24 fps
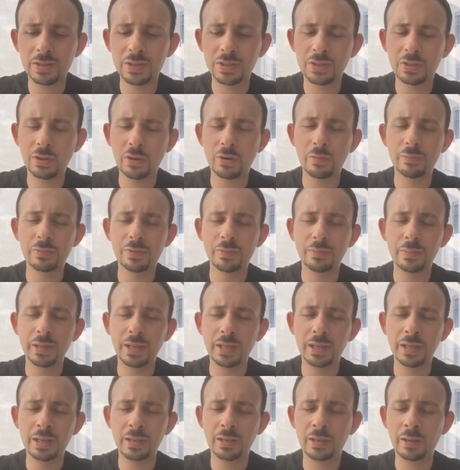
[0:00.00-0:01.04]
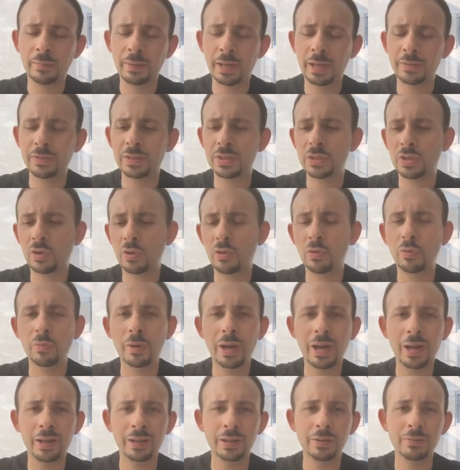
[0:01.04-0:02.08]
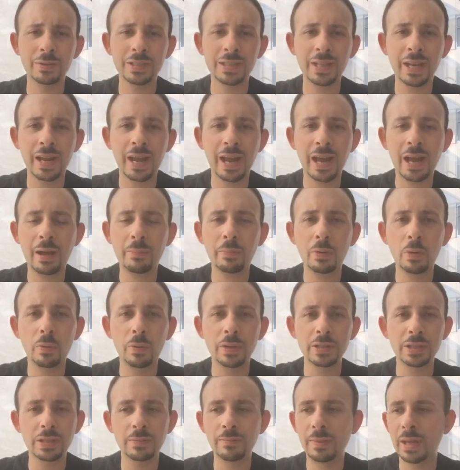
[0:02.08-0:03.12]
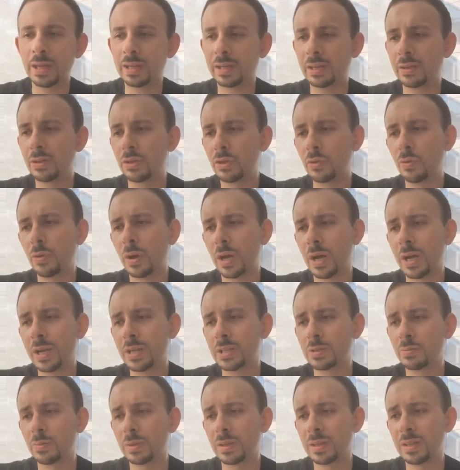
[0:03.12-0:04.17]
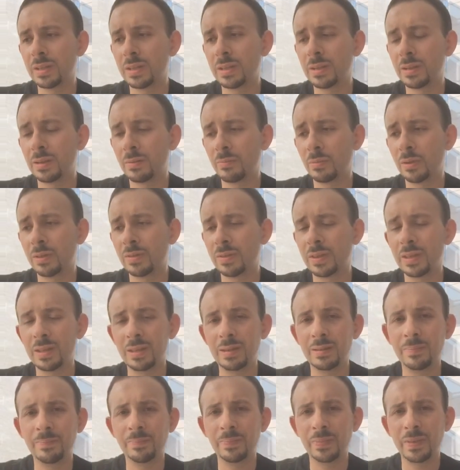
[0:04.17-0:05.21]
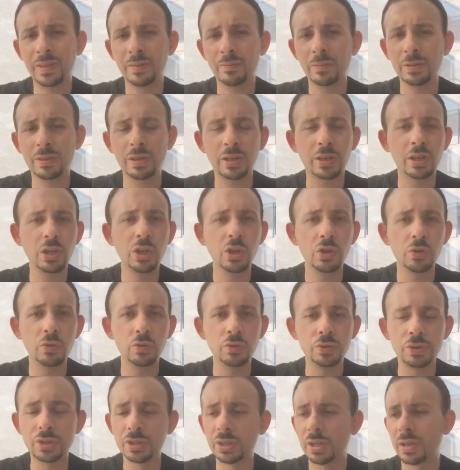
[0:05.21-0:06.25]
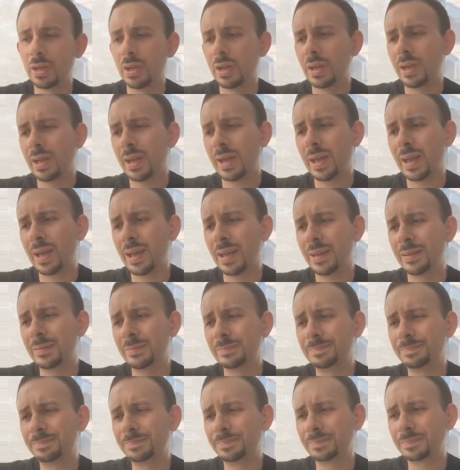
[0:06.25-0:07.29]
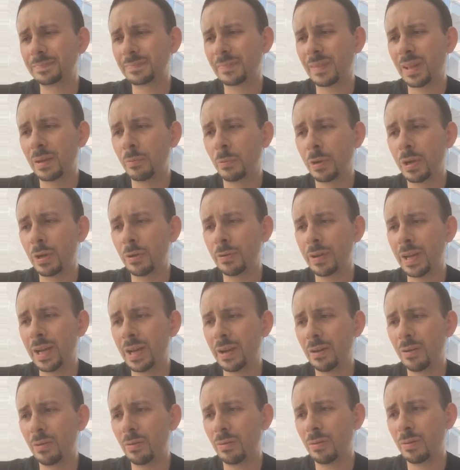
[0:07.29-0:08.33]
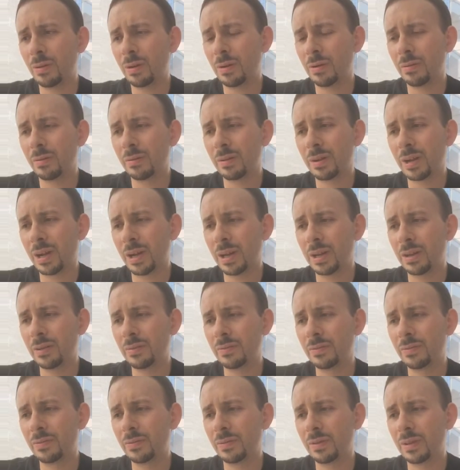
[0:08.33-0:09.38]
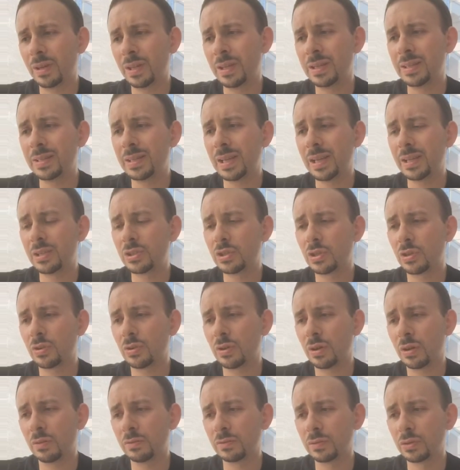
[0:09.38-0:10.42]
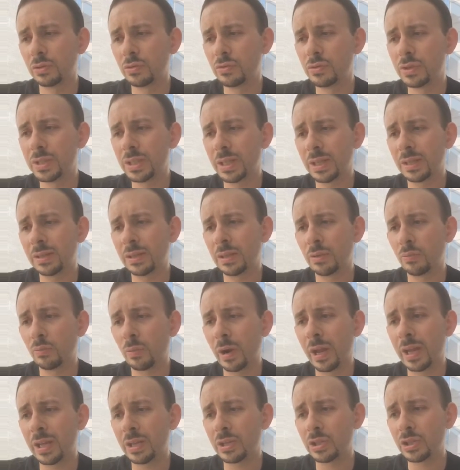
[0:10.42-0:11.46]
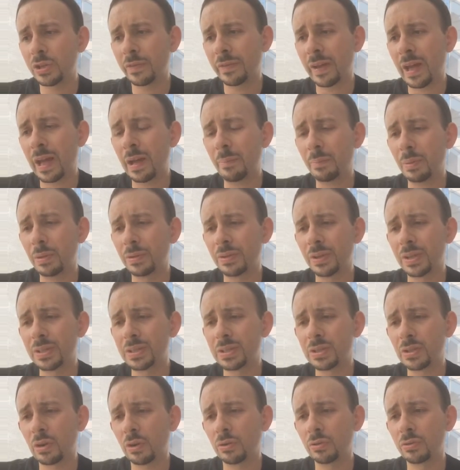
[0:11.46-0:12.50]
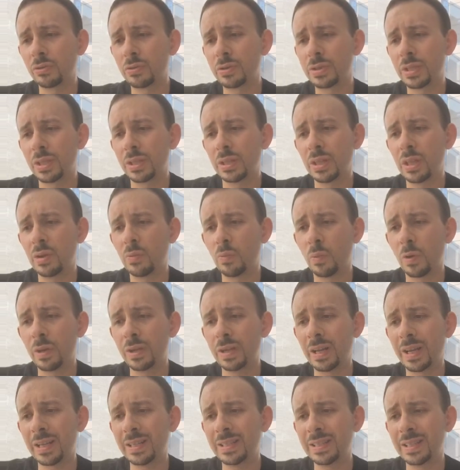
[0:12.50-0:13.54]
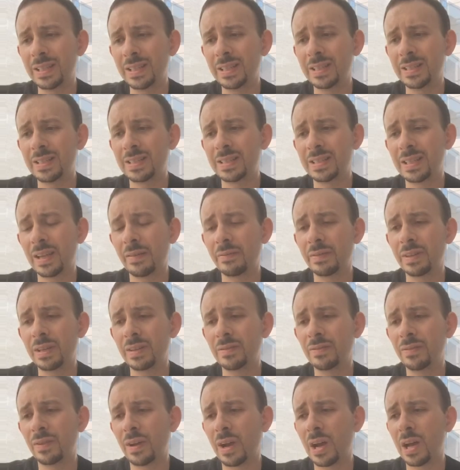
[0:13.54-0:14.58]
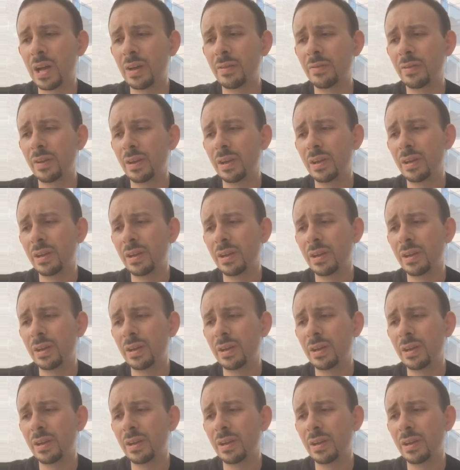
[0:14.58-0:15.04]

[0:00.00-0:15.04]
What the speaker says: disturbed me about this whole rally was that Apple wasn't making new highs with the Qs, and we are now kind of in danger of losing the range. If Apple does start losing the 119.75,